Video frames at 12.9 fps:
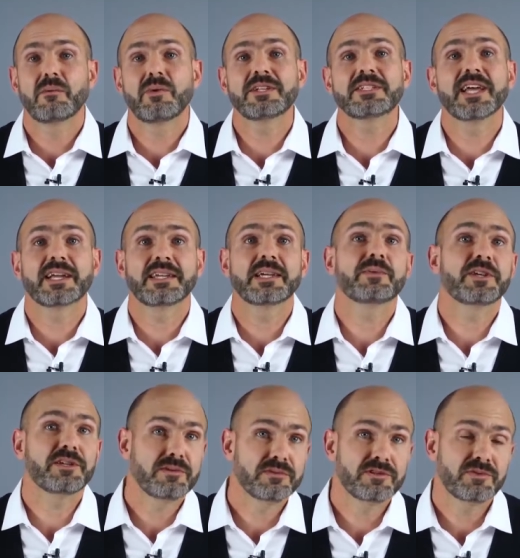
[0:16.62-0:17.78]
One technique we
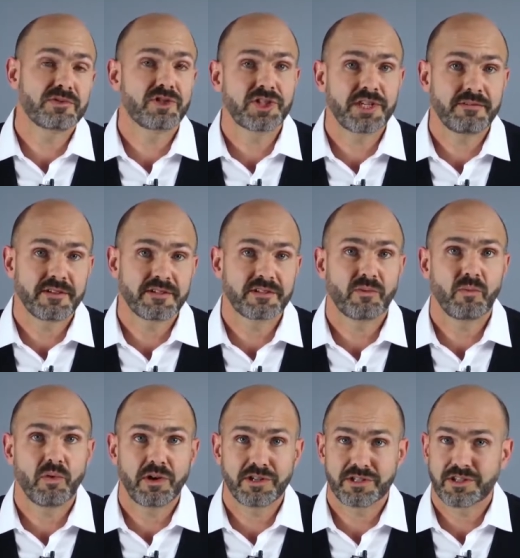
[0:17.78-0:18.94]
used to achieve this
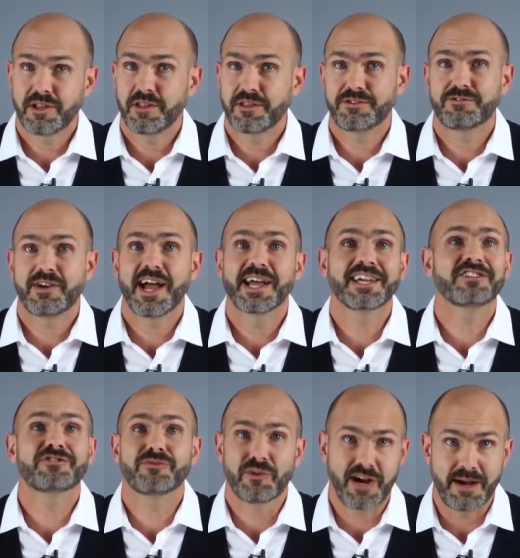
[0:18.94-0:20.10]
was the drag
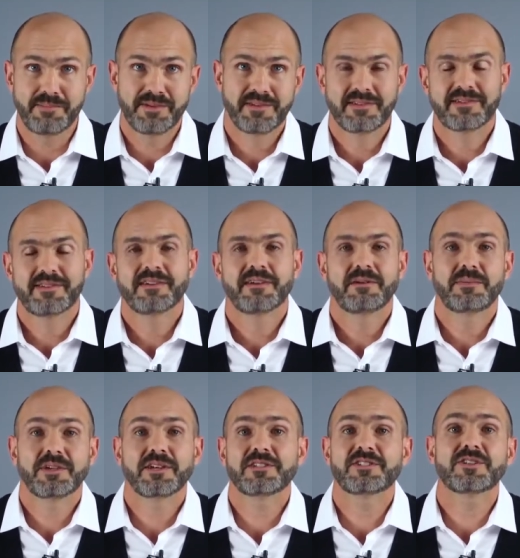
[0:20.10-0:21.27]
and drop.
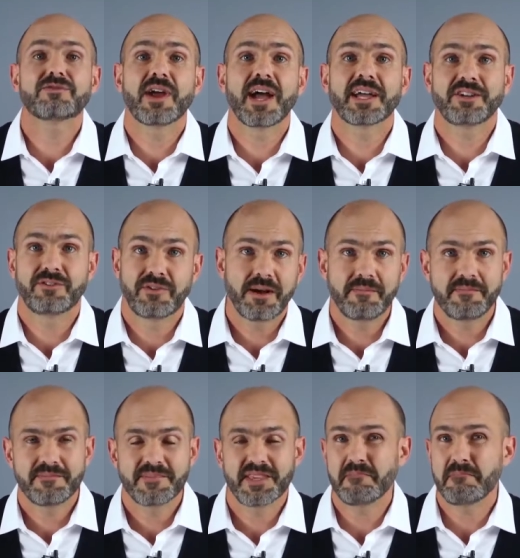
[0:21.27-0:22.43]
Because of the drag and drop,
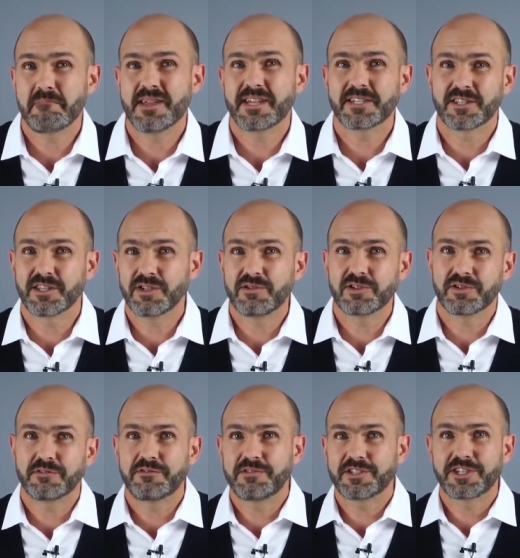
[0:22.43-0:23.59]
it makes the
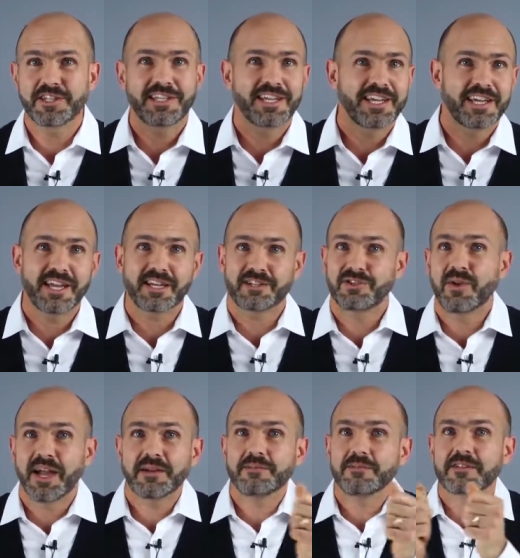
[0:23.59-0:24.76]
user physically connect two
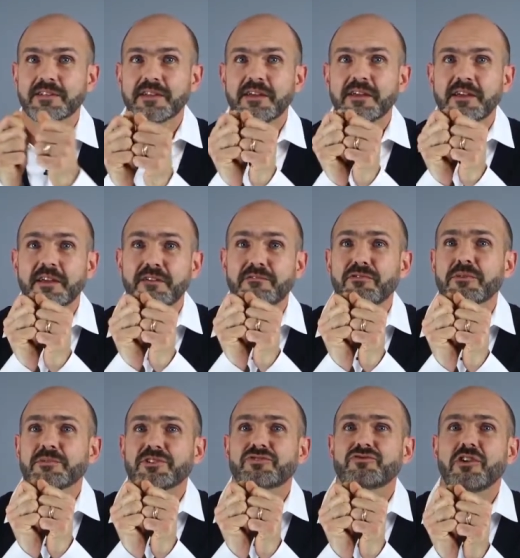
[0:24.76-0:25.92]
items, it
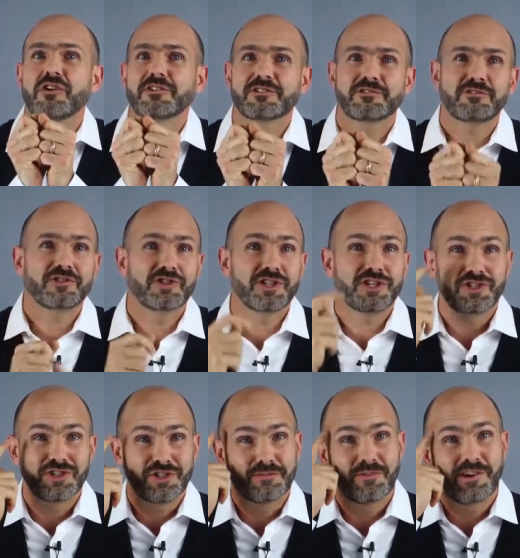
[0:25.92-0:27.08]
forms a strong association
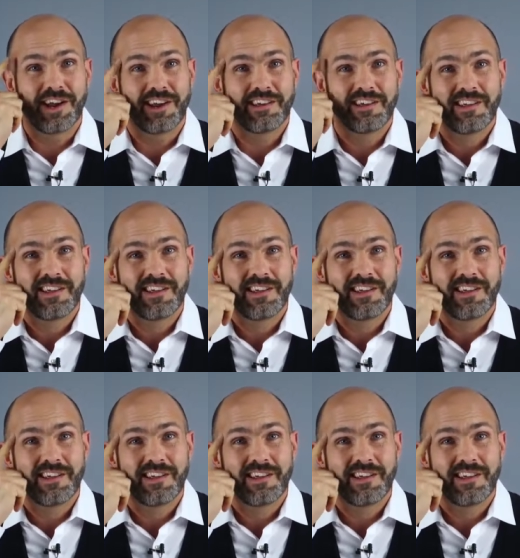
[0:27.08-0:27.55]
in the brain,